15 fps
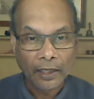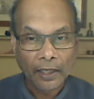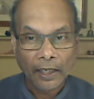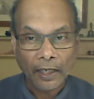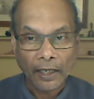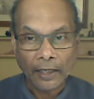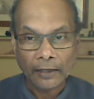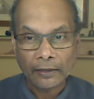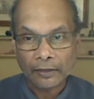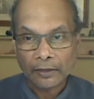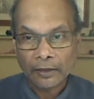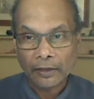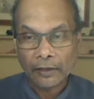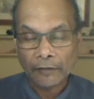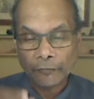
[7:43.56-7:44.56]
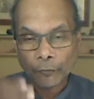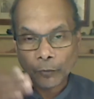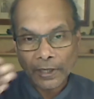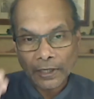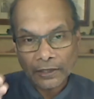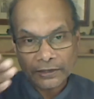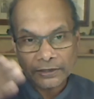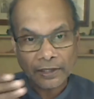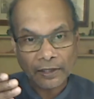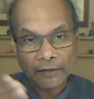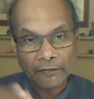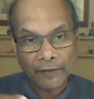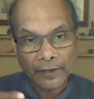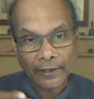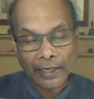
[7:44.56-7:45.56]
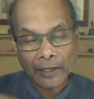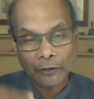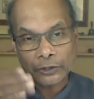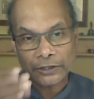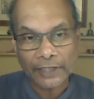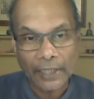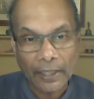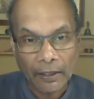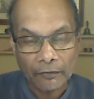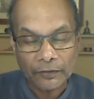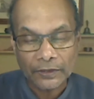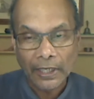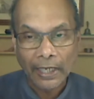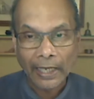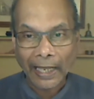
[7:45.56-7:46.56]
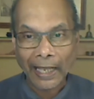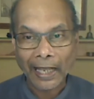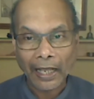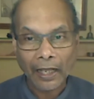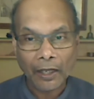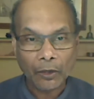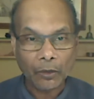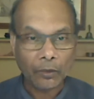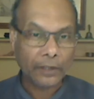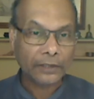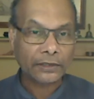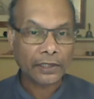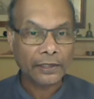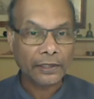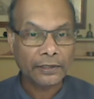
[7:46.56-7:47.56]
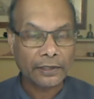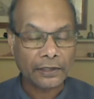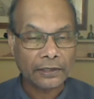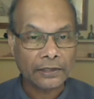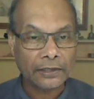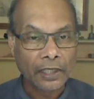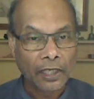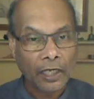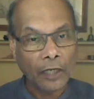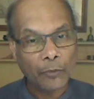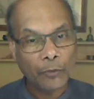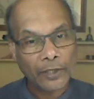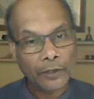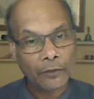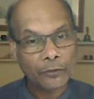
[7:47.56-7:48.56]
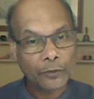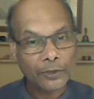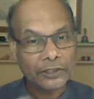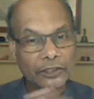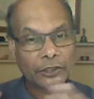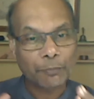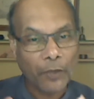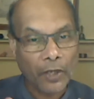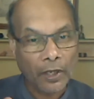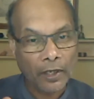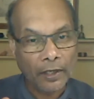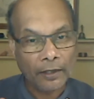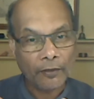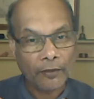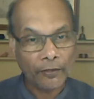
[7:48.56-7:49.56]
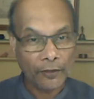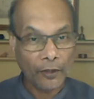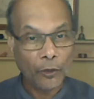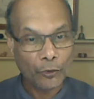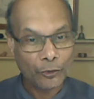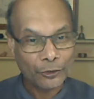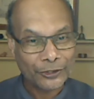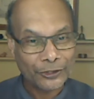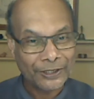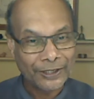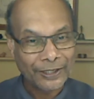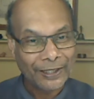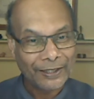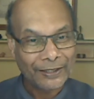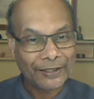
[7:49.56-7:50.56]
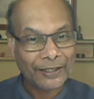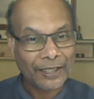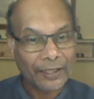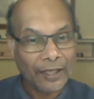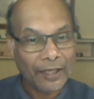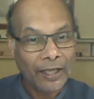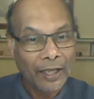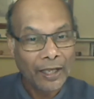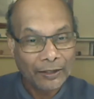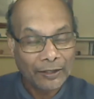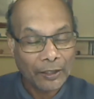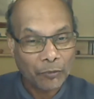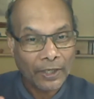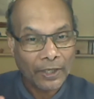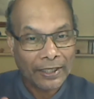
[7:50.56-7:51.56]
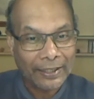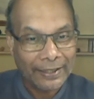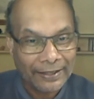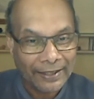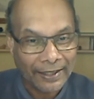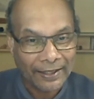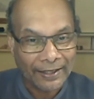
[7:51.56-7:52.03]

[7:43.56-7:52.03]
And if we are stifling ourselves, how, as leaders, are we going to inspire those that we're leading?